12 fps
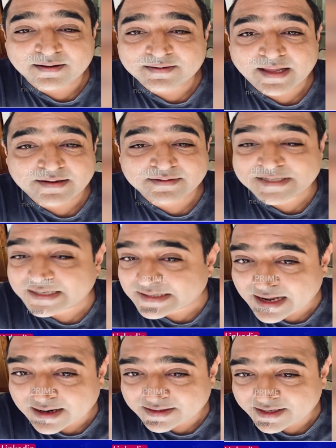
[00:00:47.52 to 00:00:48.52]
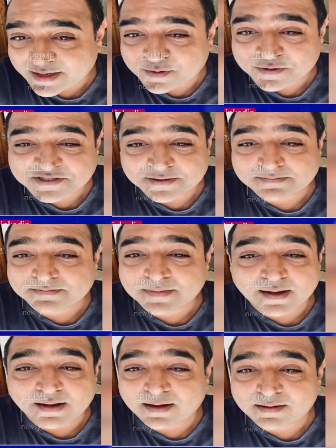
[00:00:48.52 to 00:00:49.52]
then Chinnadanani Kosam,
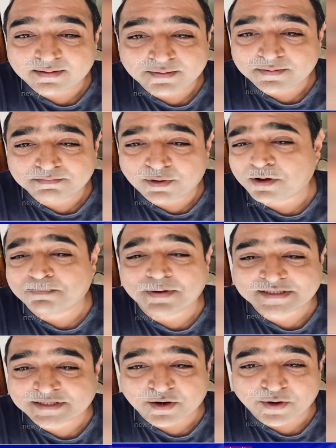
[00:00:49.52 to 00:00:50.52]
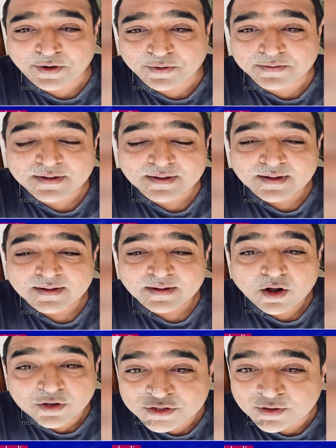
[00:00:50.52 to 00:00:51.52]
blockbuster audio.
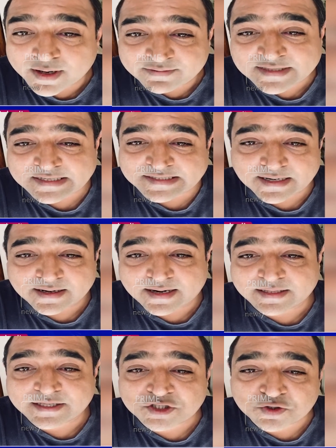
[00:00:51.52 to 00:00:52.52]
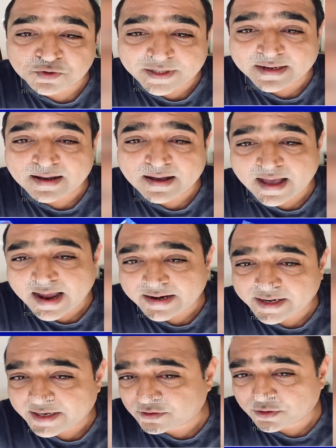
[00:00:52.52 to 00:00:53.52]
Also, Arvind and Shankar, I think, Sootiga
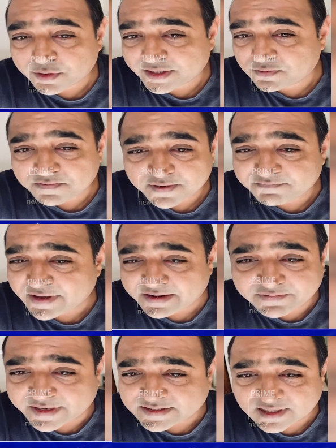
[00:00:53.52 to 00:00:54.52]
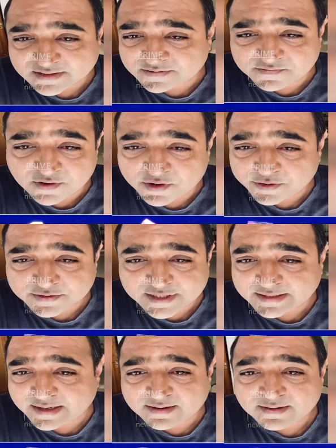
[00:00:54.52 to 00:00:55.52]
and Yedo were very, very successful audios,
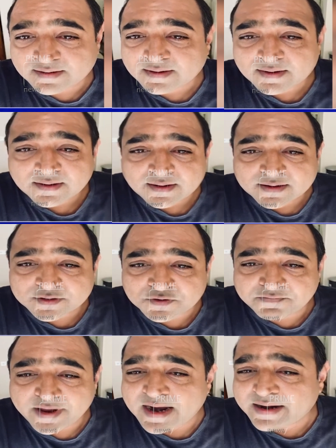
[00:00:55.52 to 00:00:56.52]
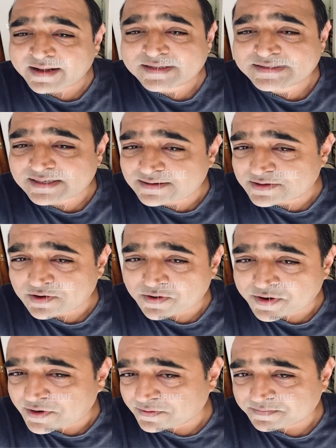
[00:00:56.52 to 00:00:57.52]
I think. So we had excellent
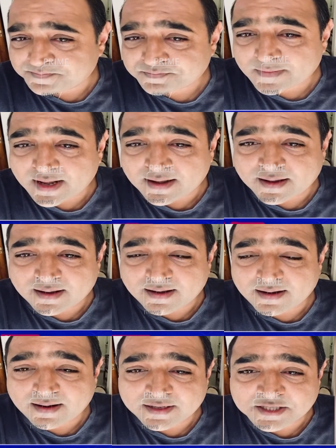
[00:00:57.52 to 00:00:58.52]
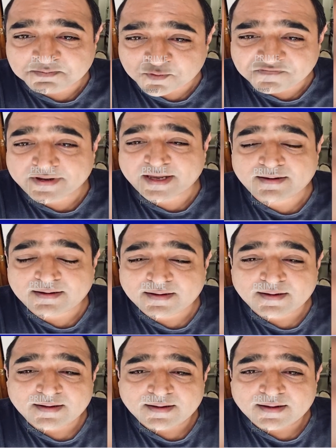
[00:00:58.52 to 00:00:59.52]
audio in the movie,
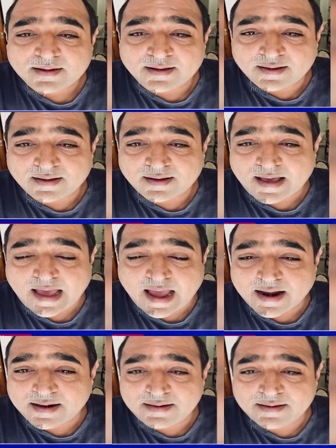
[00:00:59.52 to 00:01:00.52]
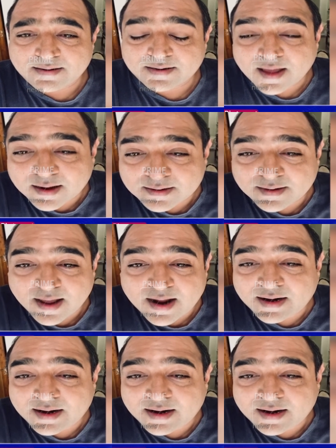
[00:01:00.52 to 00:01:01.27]
and na